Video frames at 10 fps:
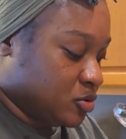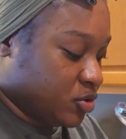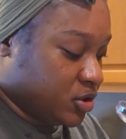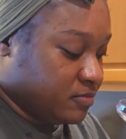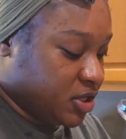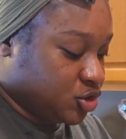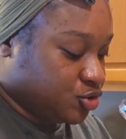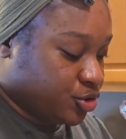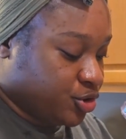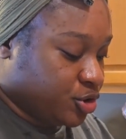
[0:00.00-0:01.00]
You want to make
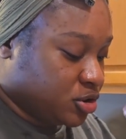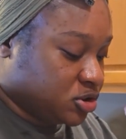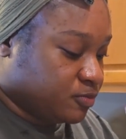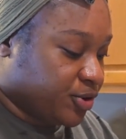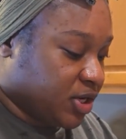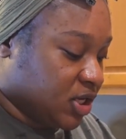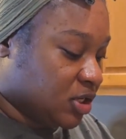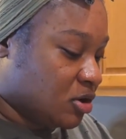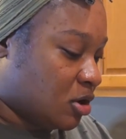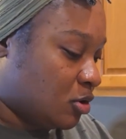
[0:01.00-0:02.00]
sure you're spreading
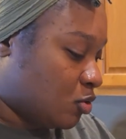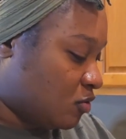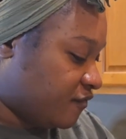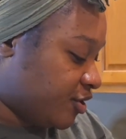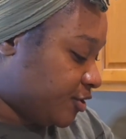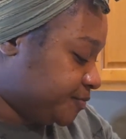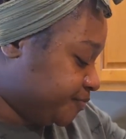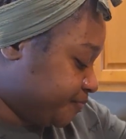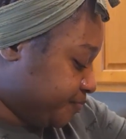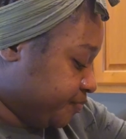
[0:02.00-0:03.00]
it all over
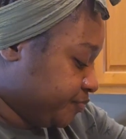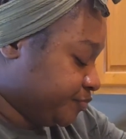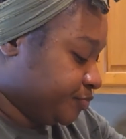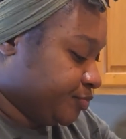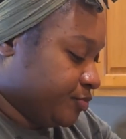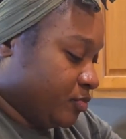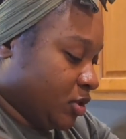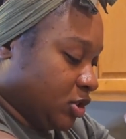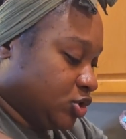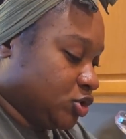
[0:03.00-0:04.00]

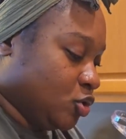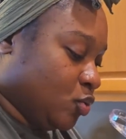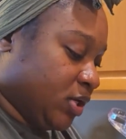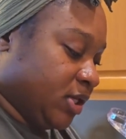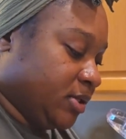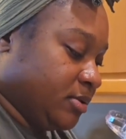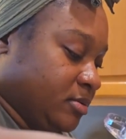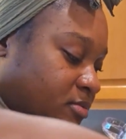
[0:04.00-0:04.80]
slowly.